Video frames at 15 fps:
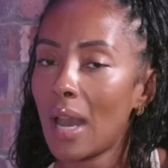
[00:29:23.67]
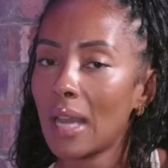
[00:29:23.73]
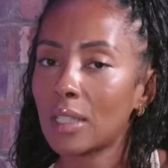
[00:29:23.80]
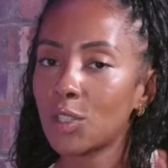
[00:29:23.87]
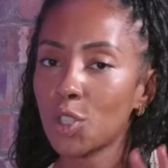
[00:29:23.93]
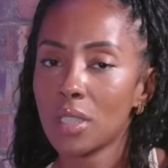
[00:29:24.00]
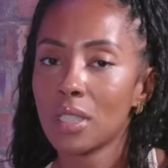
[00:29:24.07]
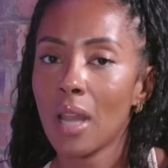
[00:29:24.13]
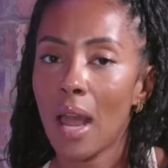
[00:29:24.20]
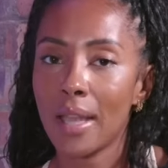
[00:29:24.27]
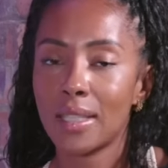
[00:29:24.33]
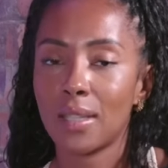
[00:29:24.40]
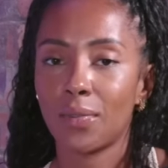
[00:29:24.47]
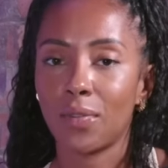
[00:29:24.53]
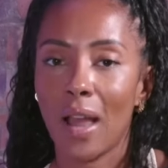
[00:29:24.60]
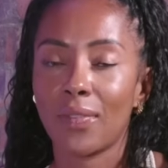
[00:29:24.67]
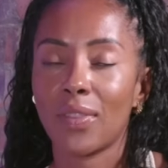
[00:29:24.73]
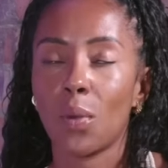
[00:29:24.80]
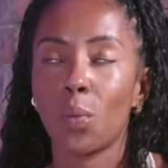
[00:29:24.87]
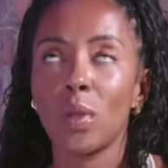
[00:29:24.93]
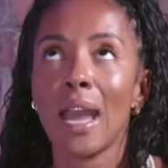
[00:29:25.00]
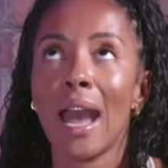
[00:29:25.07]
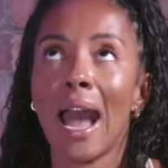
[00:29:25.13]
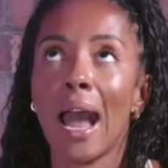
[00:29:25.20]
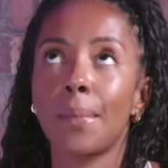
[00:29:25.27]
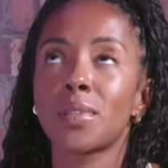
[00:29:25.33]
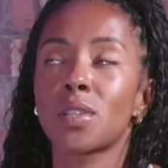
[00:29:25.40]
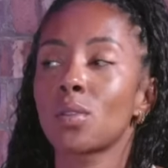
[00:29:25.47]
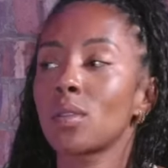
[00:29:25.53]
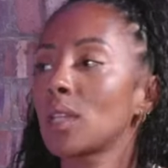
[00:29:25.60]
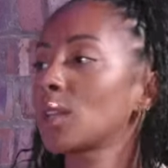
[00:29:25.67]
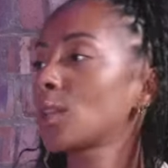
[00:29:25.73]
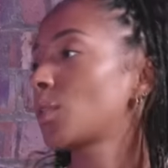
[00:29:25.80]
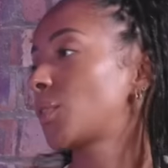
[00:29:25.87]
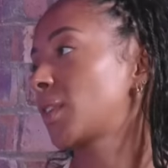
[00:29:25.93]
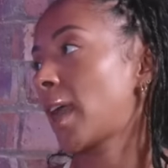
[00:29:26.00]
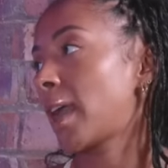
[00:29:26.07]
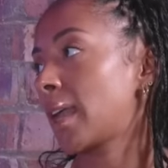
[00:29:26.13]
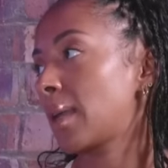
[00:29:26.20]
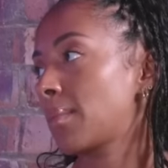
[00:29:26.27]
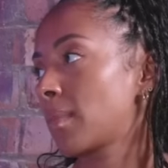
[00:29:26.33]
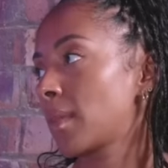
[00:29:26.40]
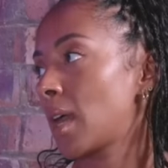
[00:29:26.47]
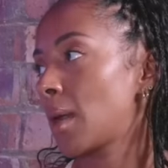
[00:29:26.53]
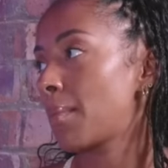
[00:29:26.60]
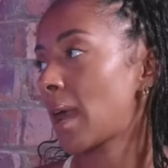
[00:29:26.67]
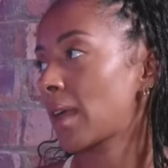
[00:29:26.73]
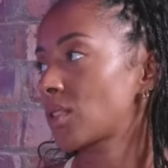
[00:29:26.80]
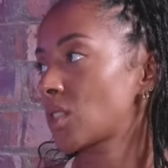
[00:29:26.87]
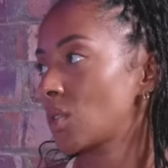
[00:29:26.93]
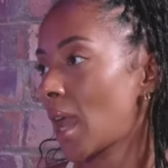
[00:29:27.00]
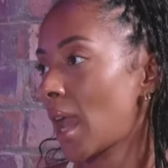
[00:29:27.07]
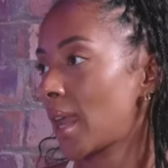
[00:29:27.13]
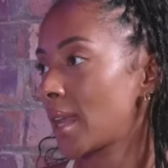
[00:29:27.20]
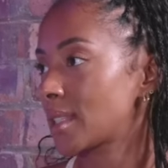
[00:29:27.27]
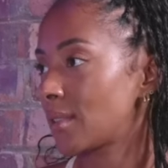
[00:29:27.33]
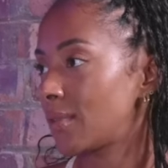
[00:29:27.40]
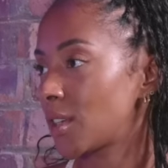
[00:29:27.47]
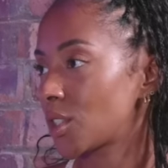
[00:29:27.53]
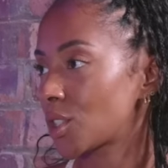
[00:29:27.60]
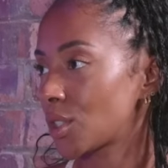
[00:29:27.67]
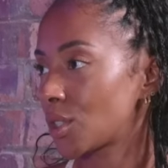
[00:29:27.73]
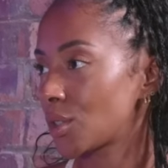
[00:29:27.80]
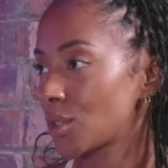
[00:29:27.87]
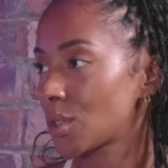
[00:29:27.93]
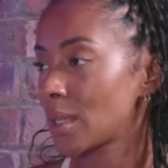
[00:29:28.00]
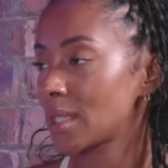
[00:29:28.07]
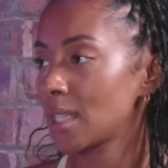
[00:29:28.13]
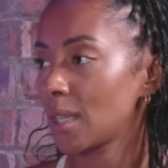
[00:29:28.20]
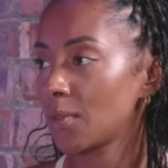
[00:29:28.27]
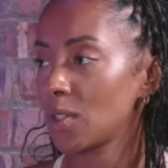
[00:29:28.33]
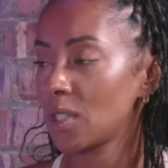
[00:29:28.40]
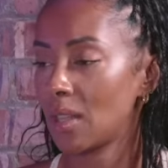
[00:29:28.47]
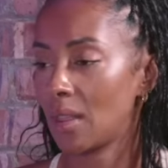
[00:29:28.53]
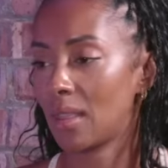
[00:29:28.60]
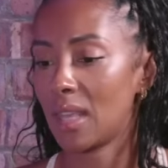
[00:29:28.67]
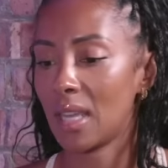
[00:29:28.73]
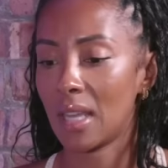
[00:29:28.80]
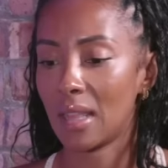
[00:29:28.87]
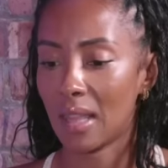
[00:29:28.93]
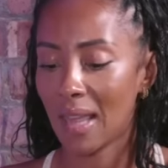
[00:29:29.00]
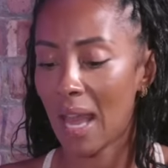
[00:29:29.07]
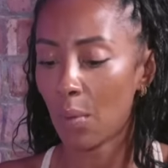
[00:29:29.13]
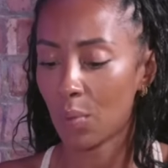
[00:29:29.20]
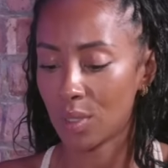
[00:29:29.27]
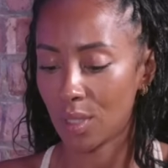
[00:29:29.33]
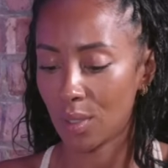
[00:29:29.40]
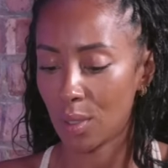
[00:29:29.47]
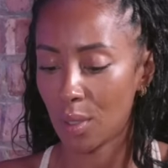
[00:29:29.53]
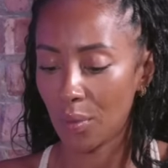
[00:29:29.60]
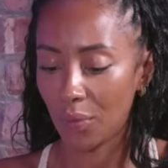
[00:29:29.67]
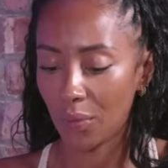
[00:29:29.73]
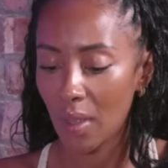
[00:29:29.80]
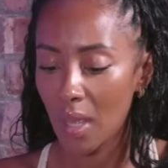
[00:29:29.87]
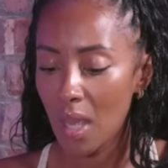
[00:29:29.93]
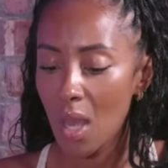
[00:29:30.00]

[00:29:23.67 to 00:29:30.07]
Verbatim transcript: I'd just like to flag that we absolutely love a game at MAFS UK. It's official. So, as mm-hmm. if you didn't think that that was enough,